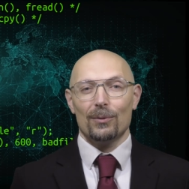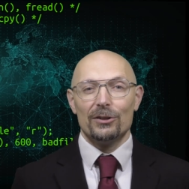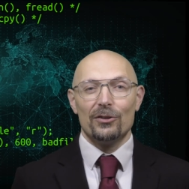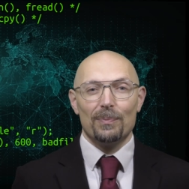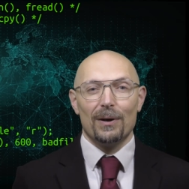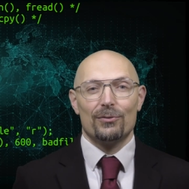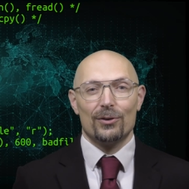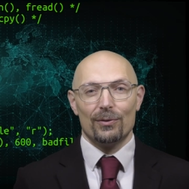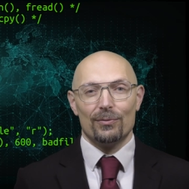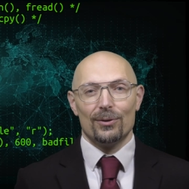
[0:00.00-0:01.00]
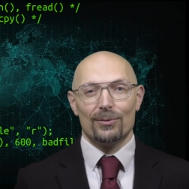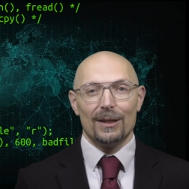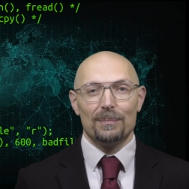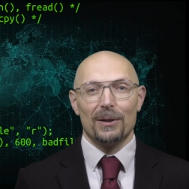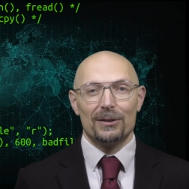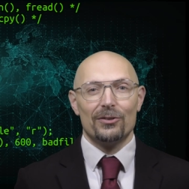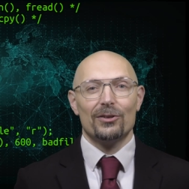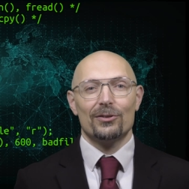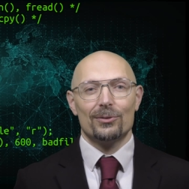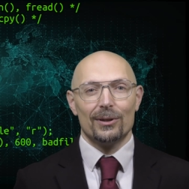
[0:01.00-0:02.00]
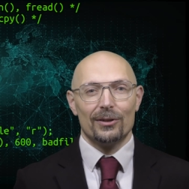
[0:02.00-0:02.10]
What is buffer overflow? That part is easy to